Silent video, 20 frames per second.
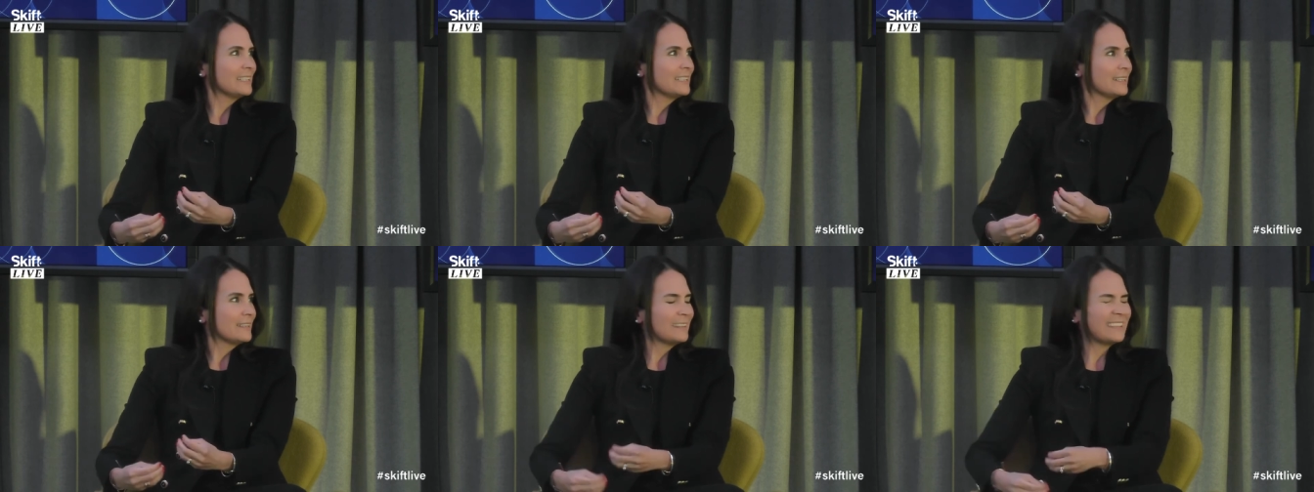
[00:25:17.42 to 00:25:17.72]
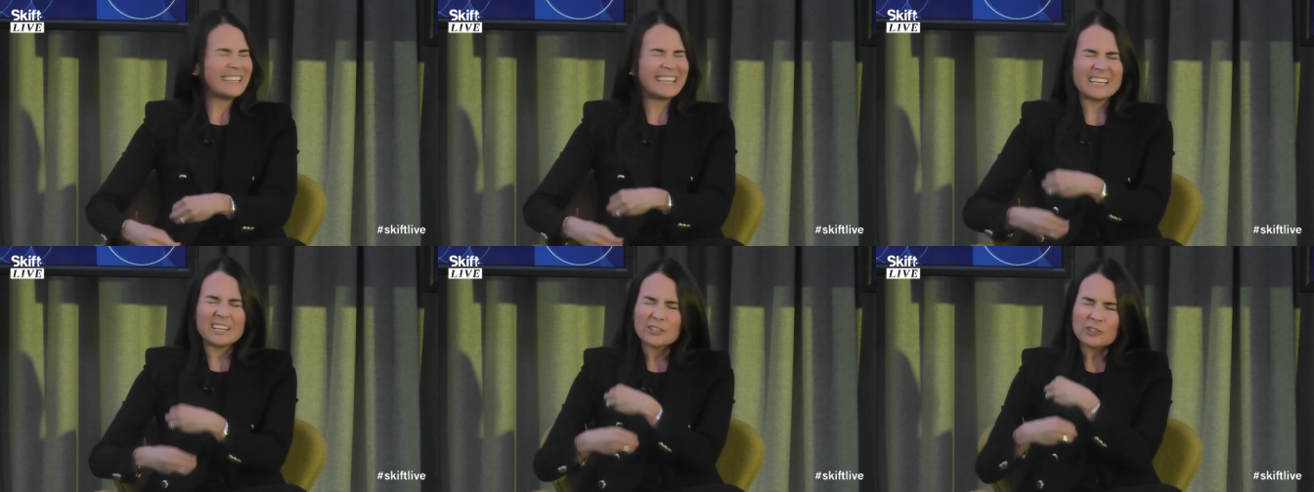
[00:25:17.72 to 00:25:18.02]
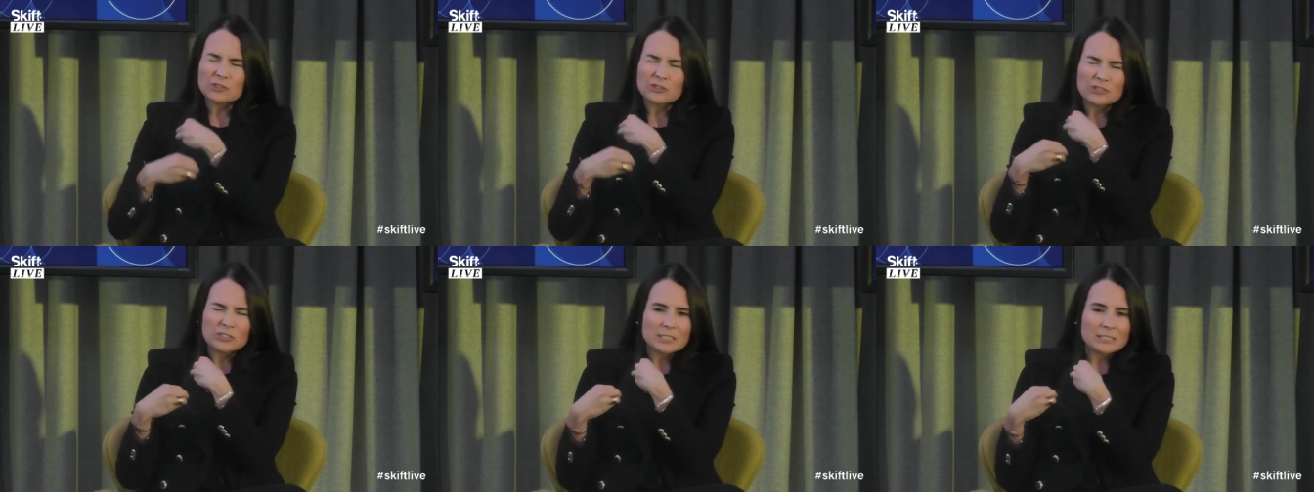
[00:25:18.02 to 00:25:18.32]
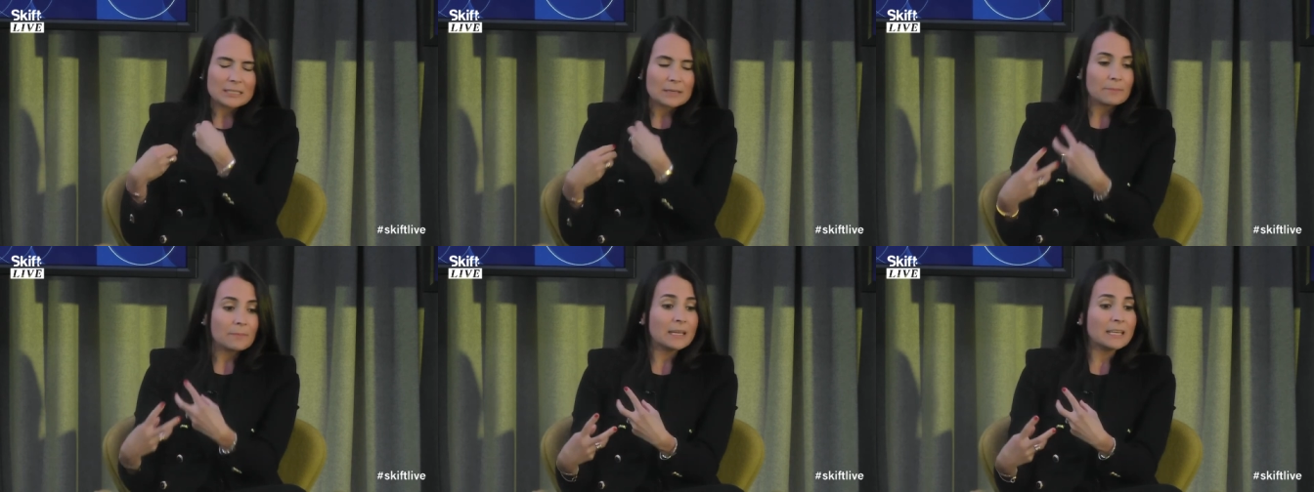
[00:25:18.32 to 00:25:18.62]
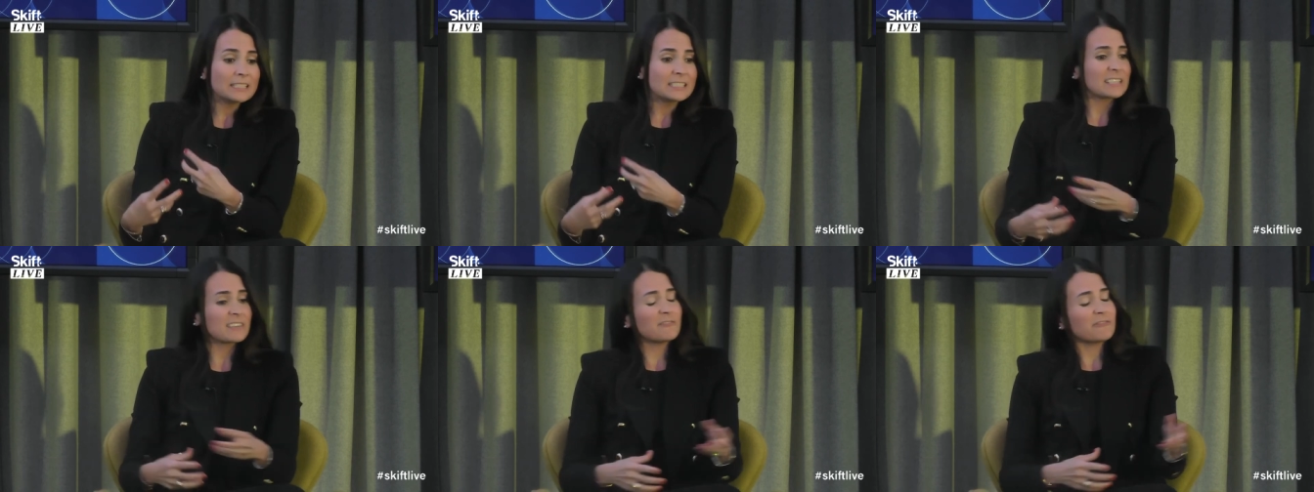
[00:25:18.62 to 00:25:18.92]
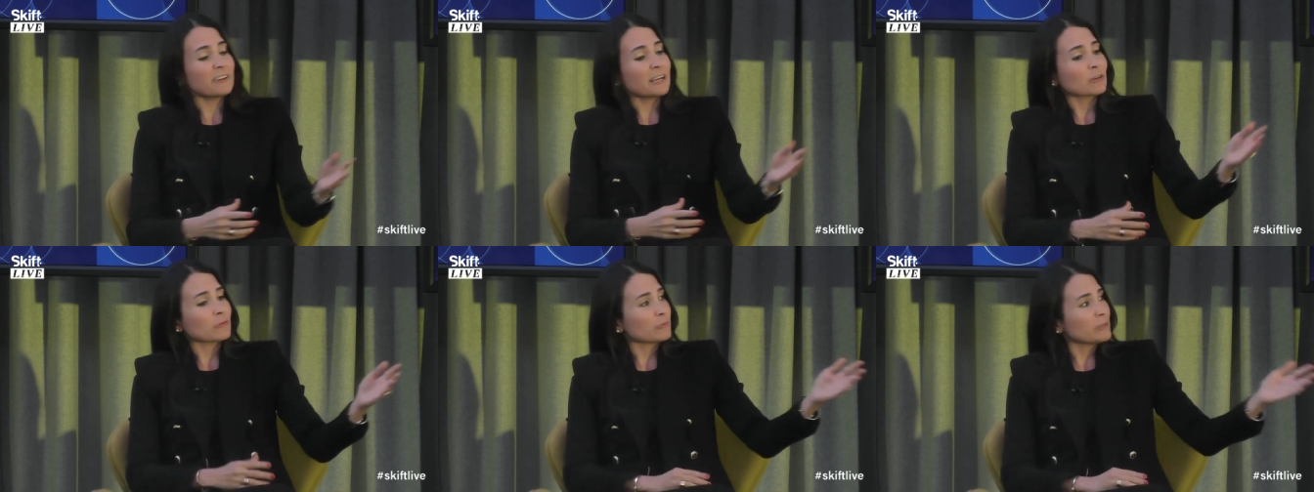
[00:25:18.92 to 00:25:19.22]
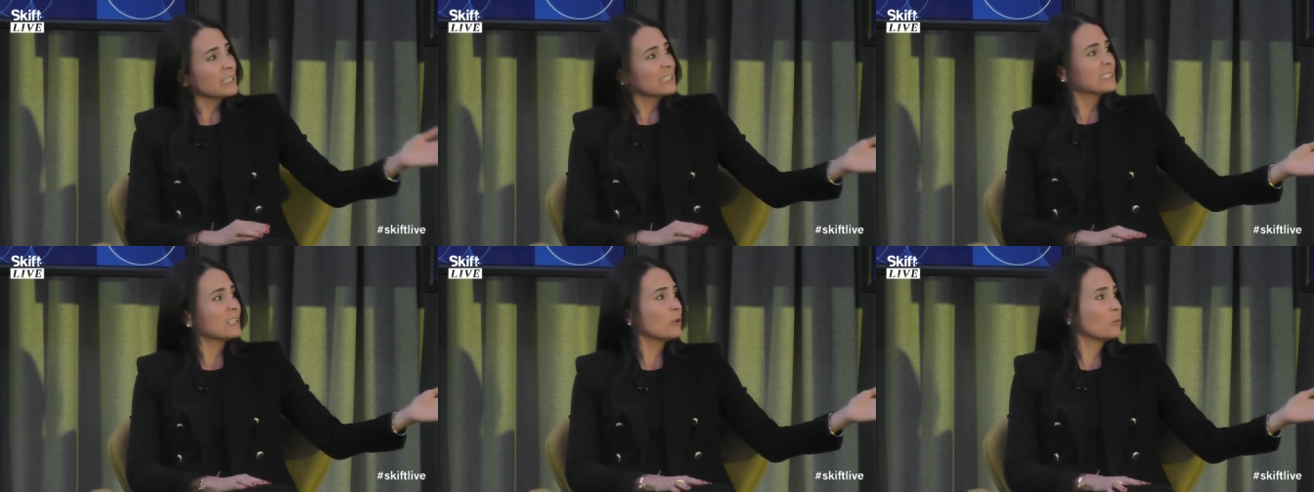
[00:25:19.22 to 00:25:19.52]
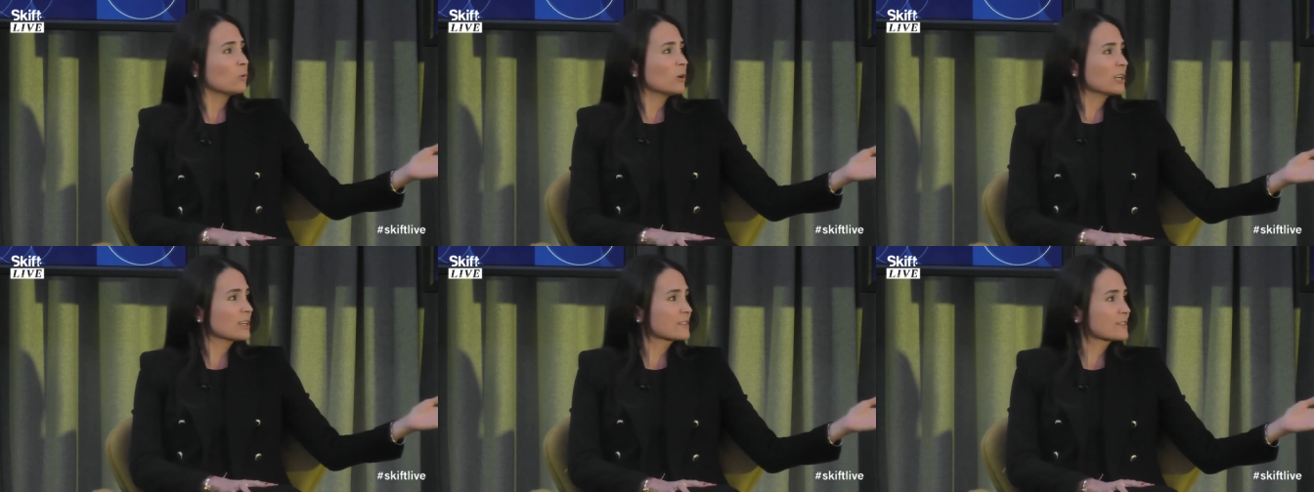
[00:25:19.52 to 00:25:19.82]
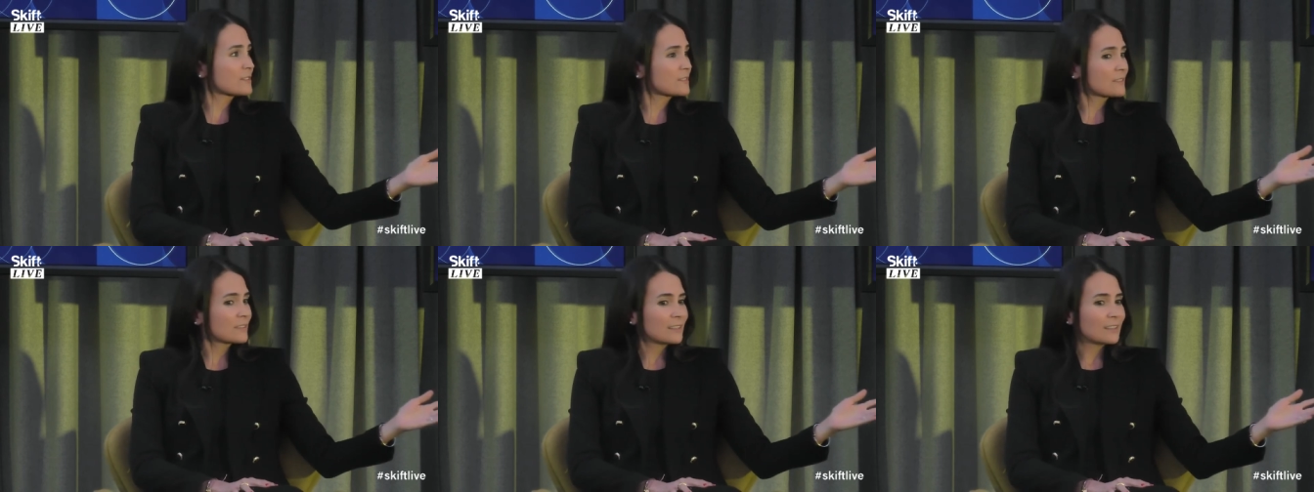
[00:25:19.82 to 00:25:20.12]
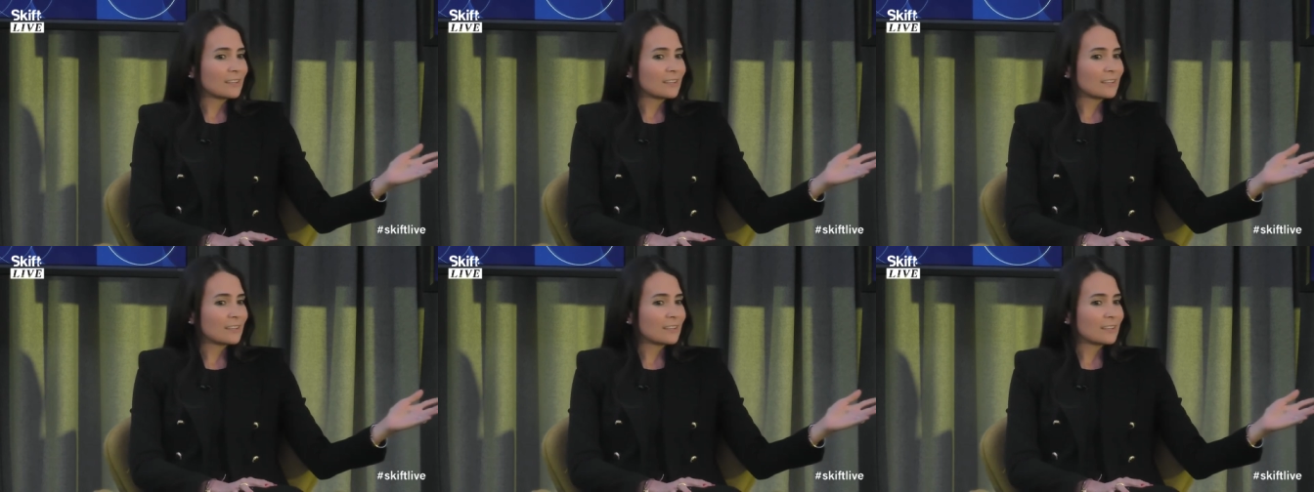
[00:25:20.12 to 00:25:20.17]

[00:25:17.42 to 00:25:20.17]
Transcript: The energy is amazing. In fact, retail works